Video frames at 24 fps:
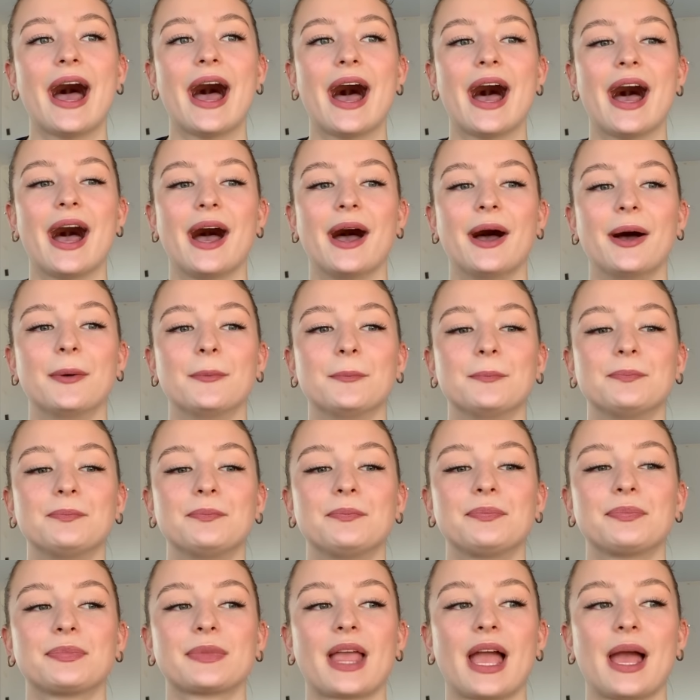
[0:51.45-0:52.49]
I'm
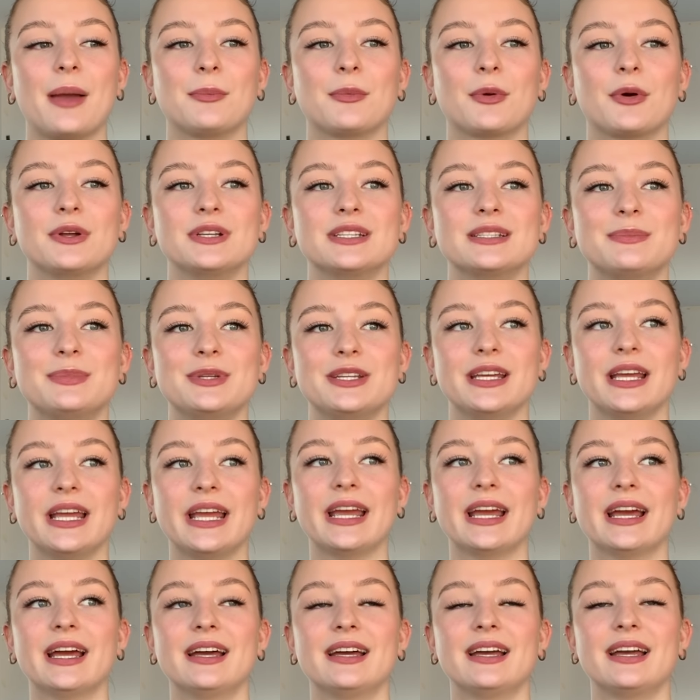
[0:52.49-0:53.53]
going to
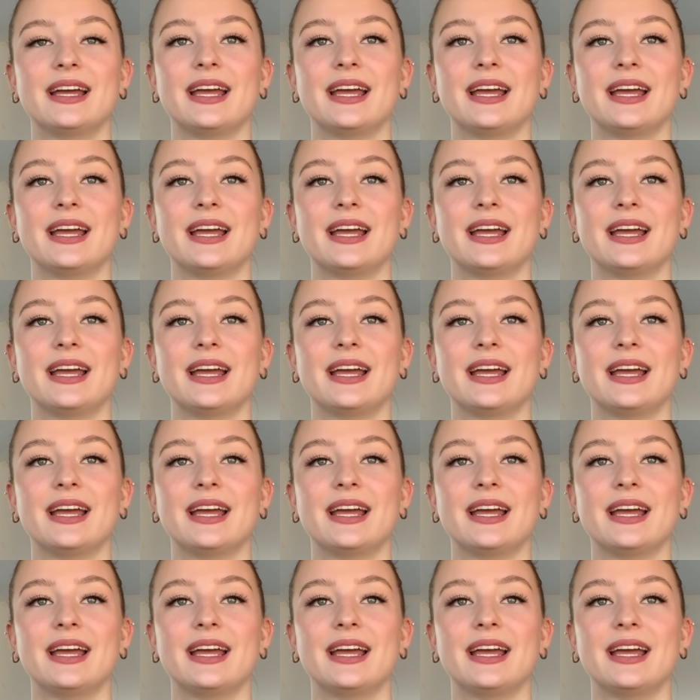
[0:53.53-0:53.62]
be